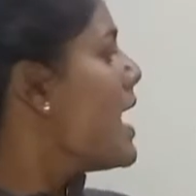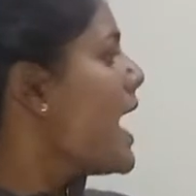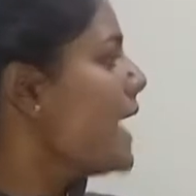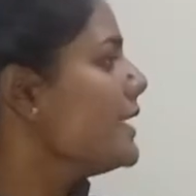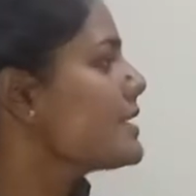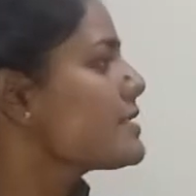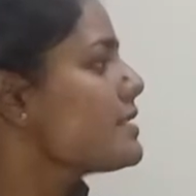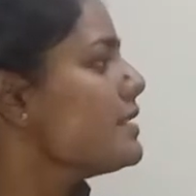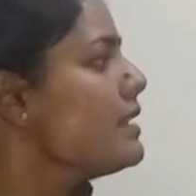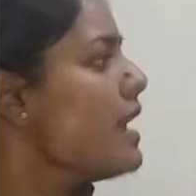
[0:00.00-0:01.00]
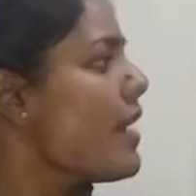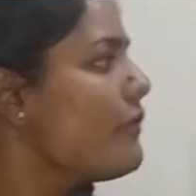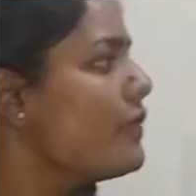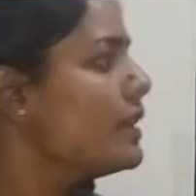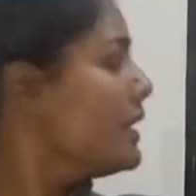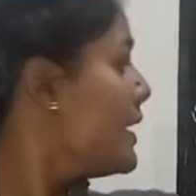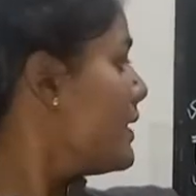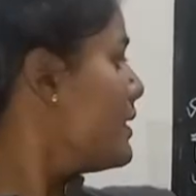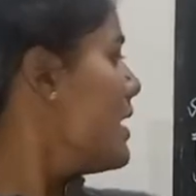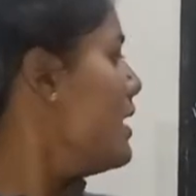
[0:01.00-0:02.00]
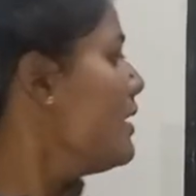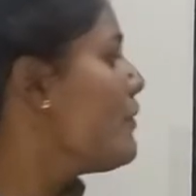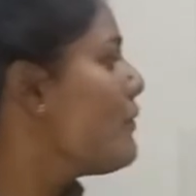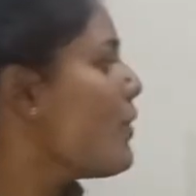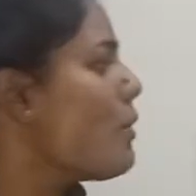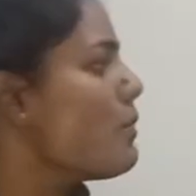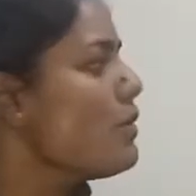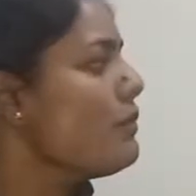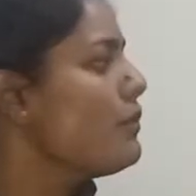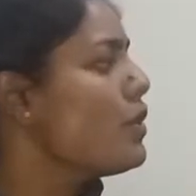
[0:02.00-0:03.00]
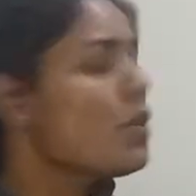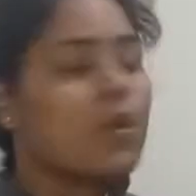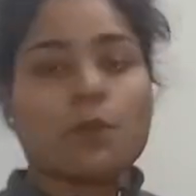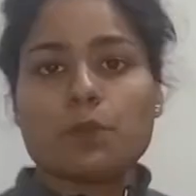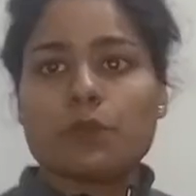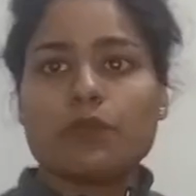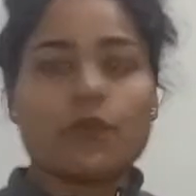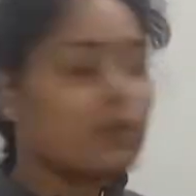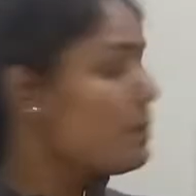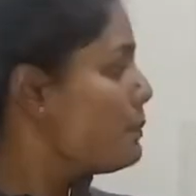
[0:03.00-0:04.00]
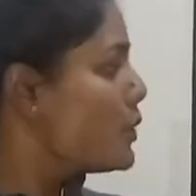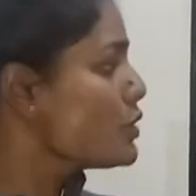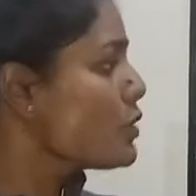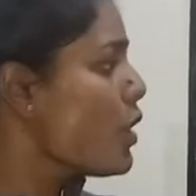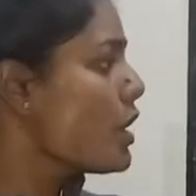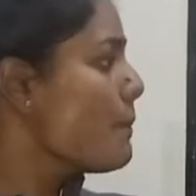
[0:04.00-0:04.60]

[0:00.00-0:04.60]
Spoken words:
Any external effort in the form of push or a